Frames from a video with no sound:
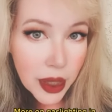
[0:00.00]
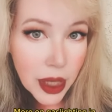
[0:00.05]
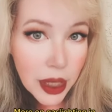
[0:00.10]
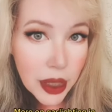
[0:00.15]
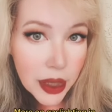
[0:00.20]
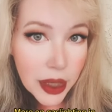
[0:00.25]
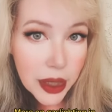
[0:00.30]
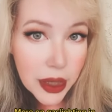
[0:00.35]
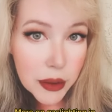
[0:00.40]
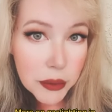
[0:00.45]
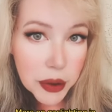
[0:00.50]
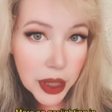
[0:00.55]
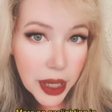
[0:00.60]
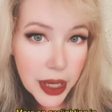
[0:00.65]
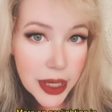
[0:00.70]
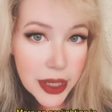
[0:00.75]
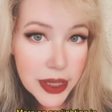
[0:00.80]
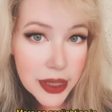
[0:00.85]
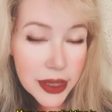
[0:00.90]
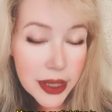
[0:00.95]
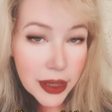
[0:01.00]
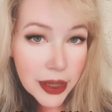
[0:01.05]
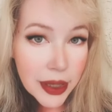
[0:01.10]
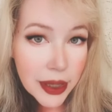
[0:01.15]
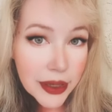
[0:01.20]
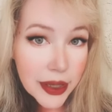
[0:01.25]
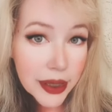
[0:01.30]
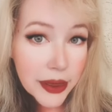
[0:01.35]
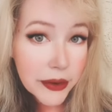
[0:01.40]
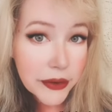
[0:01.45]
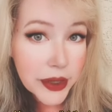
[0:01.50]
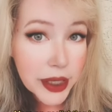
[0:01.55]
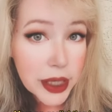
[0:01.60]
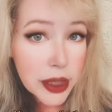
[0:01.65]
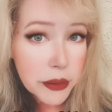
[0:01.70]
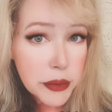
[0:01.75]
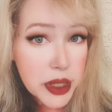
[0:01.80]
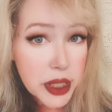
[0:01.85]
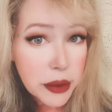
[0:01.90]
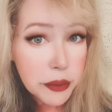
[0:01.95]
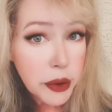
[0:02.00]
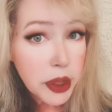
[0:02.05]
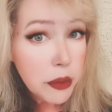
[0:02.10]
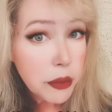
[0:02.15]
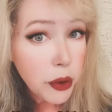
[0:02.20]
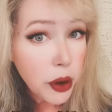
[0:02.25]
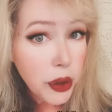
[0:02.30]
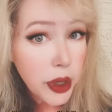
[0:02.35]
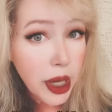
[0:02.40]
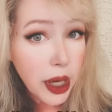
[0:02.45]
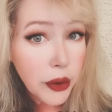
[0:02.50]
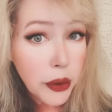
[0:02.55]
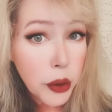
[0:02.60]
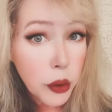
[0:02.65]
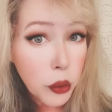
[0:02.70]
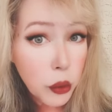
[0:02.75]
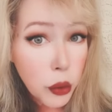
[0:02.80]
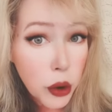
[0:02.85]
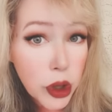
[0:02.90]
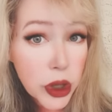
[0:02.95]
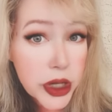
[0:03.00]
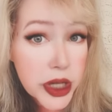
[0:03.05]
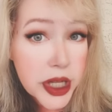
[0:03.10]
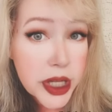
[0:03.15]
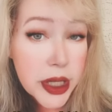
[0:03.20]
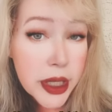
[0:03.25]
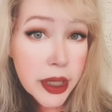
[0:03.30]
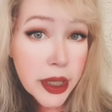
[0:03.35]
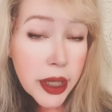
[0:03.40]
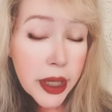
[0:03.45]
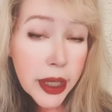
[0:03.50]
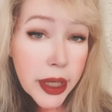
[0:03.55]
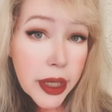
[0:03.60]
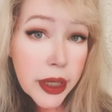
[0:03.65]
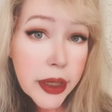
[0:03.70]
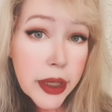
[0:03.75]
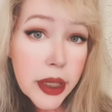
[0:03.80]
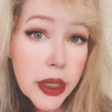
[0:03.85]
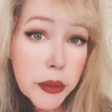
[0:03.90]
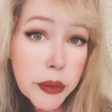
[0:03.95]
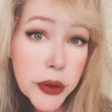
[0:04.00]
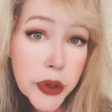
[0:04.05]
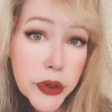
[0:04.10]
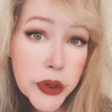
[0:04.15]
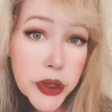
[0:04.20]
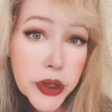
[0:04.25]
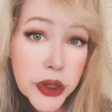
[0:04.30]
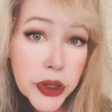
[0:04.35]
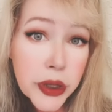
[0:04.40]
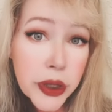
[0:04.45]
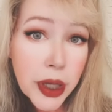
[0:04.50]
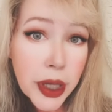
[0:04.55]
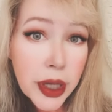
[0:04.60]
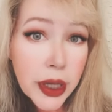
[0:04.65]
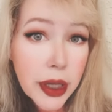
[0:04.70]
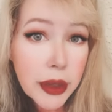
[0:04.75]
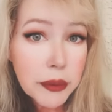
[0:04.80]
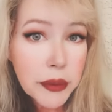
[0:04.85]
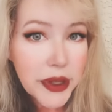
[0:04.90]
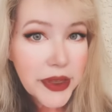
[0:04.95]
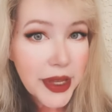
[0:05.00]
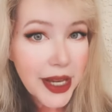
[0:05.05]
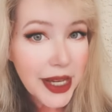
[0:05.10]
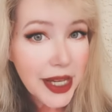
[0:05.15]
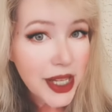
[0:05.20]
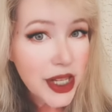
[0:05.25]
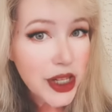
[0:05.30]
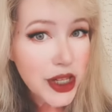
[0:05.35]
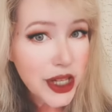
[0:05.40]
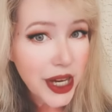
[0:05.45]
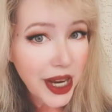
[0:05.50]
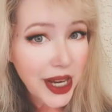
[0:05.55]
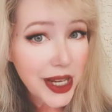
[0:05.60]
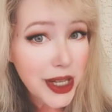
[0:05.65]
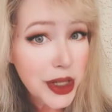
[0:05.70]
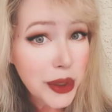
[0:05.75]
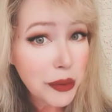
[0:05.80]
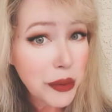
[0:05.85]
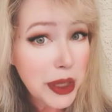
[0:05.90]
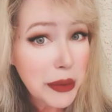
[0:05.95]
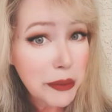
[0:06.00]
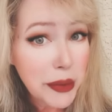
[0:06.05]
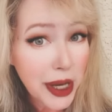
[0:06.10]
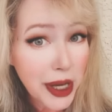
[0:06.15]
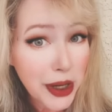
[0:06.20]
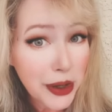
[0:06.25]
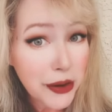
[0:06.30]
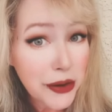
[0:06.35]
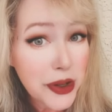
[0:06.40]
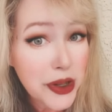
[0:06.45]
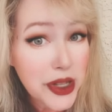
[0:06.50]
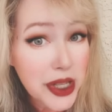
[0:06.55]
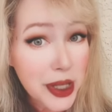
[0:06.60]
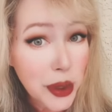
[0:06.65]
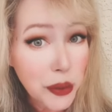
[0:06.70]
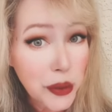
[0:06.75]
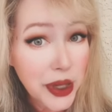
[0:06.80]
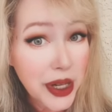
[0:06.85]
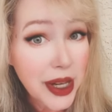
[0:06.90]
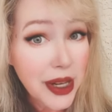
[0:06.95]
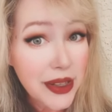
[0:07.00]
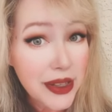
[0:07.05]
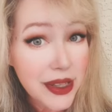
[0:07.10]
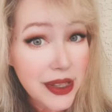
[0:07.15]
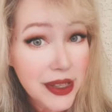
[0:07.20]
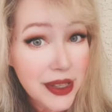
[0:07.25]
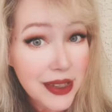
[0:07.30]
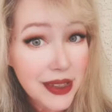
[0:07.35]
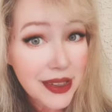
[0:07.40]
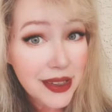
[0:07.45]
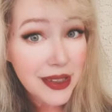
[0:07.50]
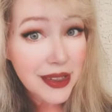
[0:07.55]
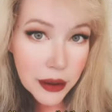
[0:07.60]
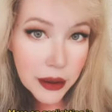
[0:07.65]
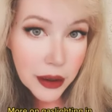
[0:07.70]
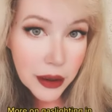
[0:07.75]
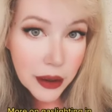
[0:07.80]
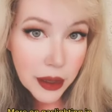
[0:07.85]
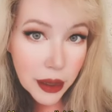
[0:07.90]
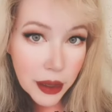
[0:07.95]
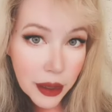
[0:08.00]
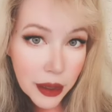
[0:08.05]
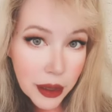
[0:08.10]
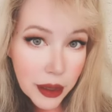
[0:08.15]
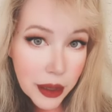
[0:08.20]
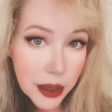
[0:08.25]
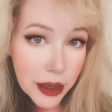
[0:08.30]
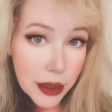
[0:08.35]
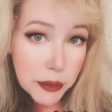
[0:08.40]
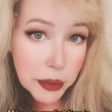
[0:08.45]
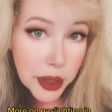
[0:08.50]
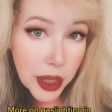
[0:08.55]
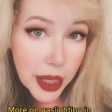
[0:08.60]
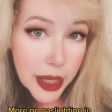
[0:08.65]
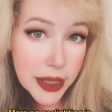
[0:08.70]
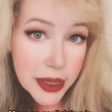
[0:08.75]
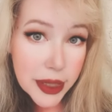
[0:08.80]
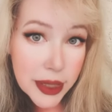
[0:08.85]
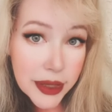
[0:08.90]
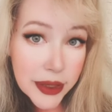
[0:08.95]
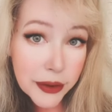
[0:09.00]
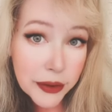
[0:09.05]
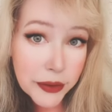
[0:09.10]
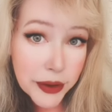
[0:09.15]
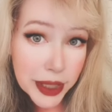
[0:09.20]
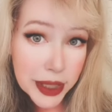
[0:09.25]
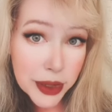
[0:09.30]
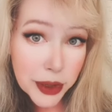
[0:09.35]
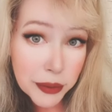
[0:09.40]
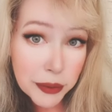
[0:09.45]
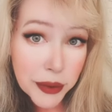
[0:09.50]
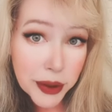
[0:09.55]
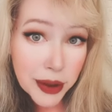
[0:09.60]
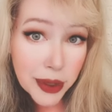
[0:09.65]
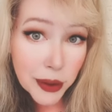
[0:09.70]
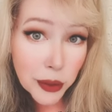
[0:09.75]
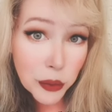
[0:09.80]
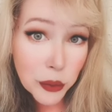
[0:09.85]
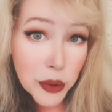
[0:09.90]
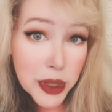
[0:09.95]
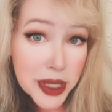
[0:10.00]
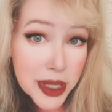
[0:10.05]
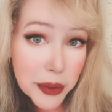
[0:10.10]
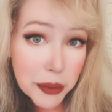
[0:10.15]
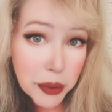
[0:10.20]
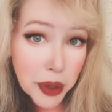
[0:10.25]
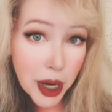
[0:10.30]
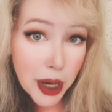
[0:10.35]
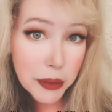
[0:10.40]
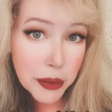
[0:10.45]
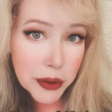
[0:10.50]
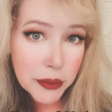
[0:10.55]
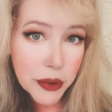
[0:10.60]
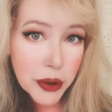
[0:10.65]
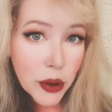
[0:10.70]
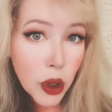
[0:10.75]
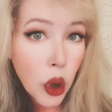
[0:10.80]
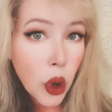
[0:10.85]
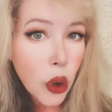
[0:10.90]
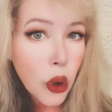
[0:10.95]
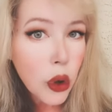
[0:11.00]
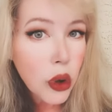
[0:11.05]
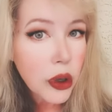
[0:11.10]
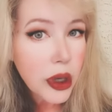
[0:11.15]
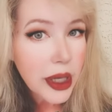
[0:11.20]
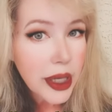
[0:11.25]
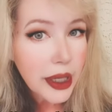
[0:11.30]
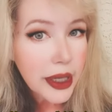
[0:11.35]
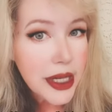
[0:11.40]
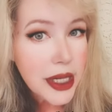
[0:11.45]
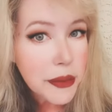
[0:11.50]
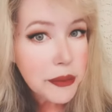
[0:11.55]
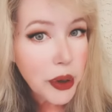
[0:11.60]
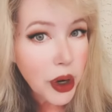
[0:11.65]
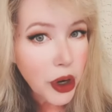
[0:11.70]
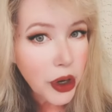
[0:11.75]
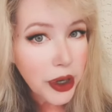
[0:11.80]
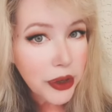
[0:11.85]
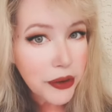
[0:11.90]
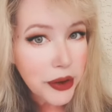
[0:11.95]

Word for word: It implies that the victim simply brought out the worst in the abuser, but they could change and be better for someone else. It implies that the victim was the problem or at least part of the